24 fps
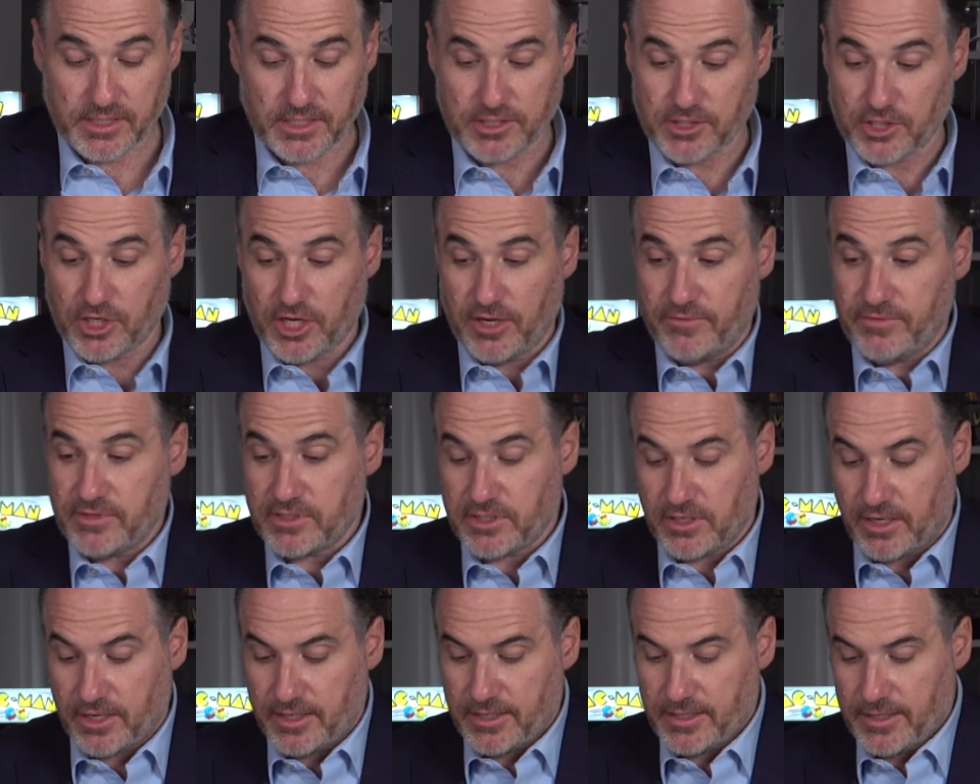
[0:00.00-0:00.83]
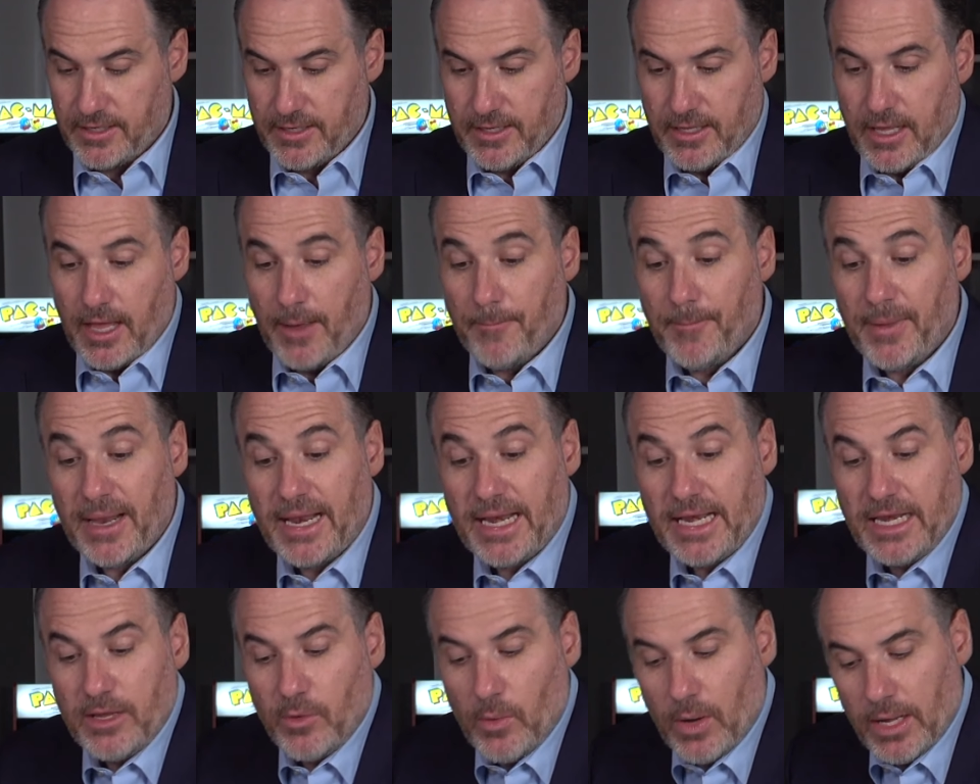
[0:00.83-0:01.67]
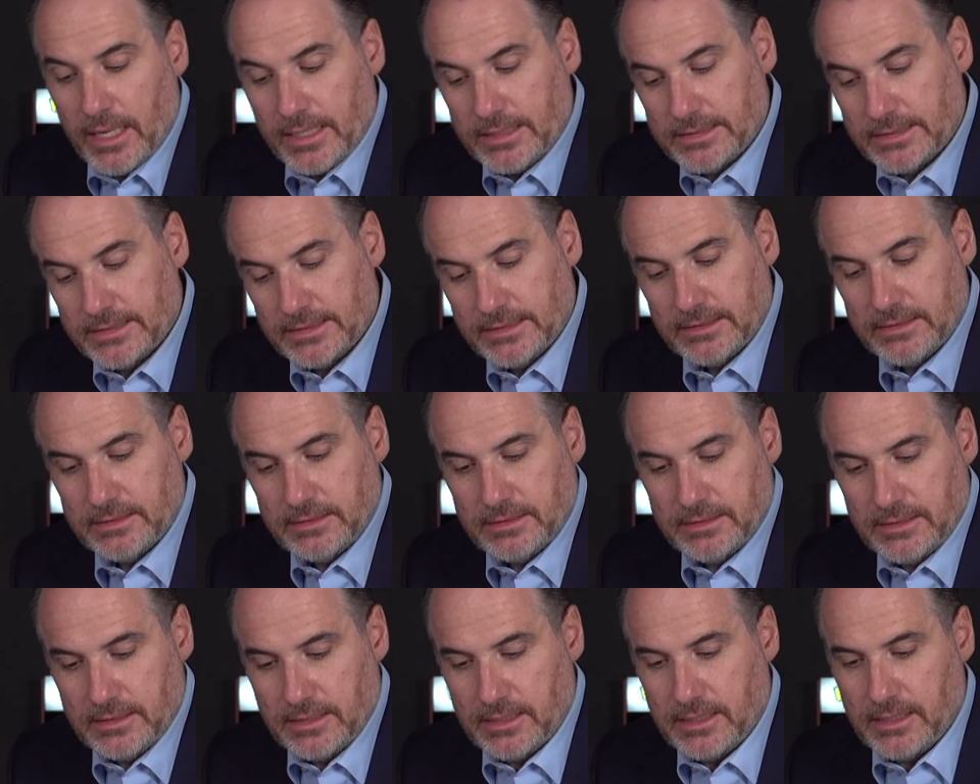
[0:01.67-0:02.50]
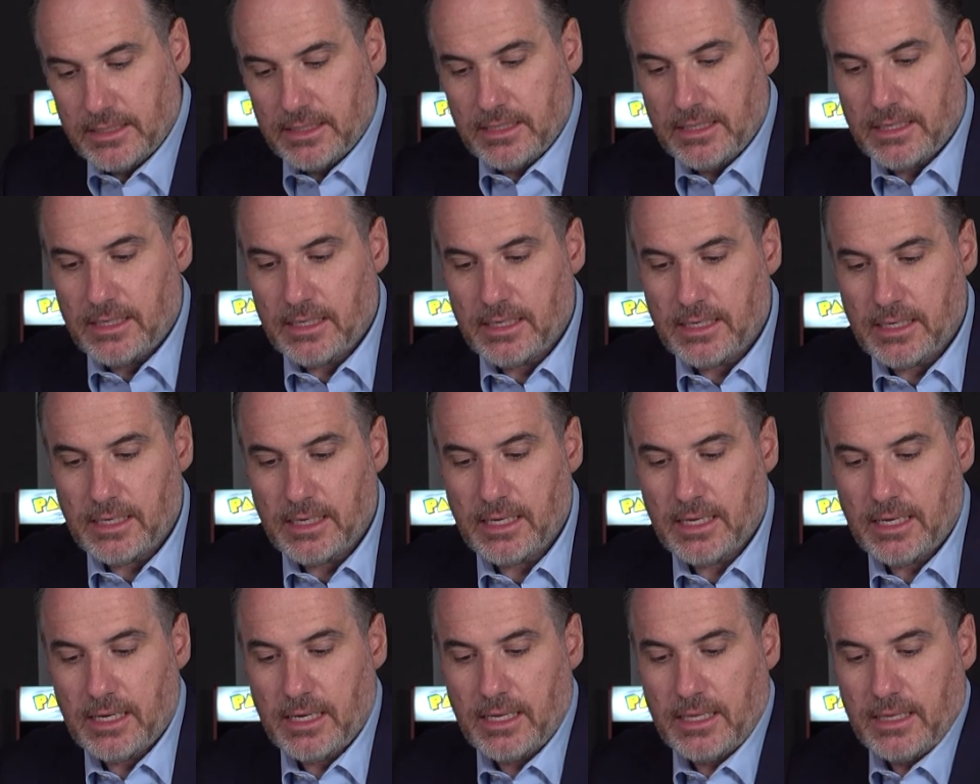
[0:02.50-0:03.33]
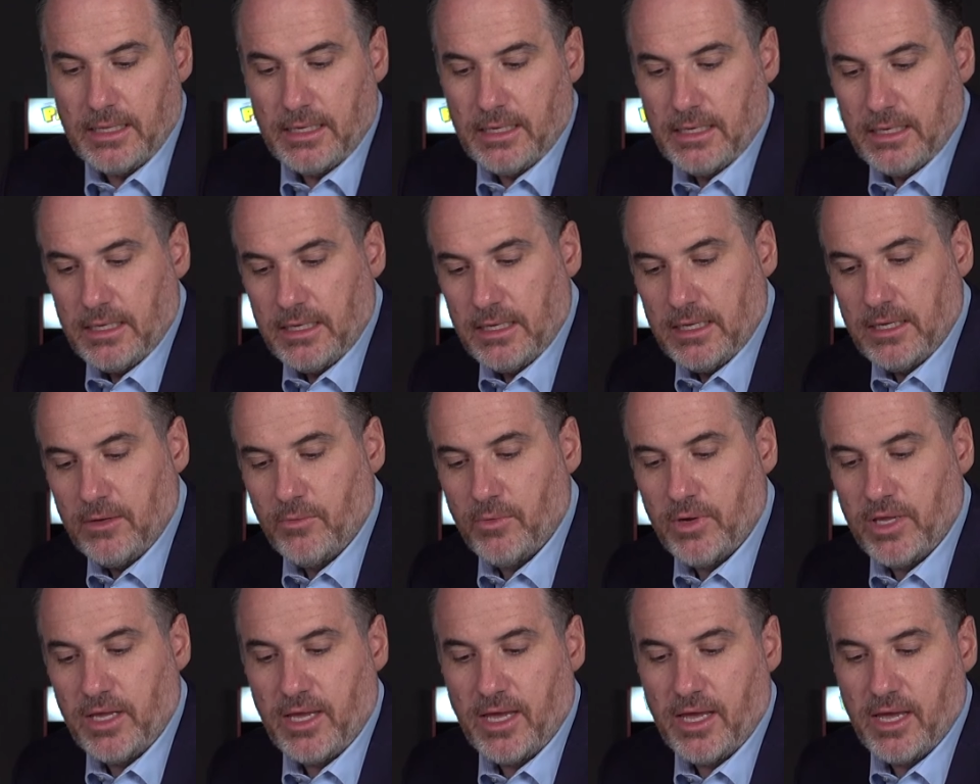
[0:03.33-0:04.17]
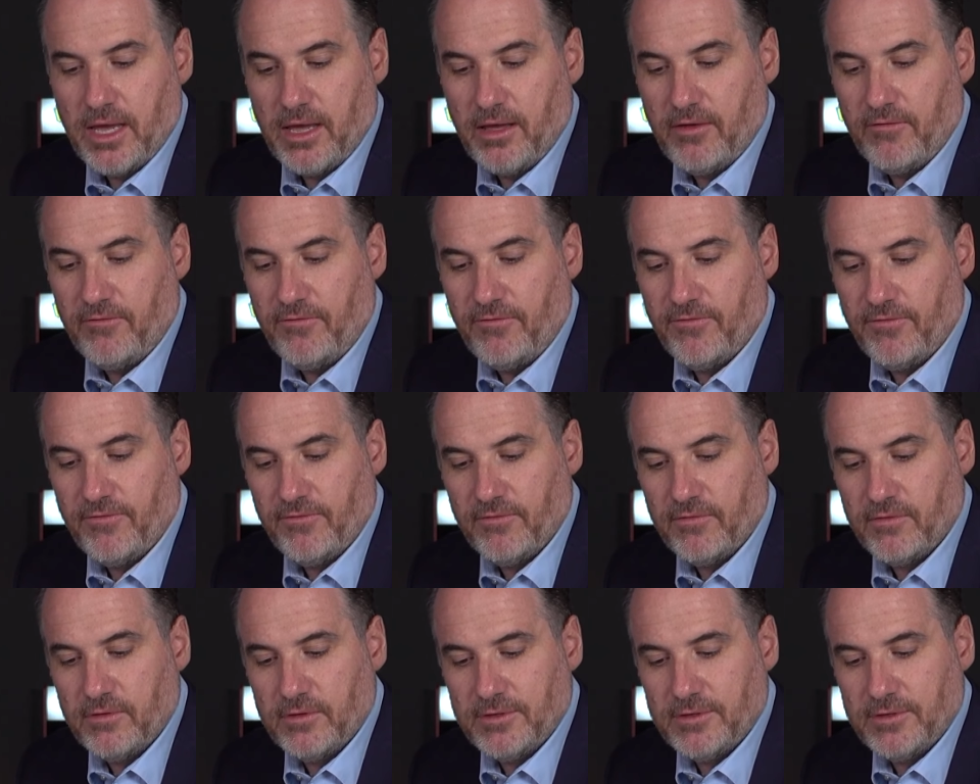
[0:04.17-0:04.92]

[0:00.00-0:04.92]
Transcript: such an oversight. But anyway, in here we have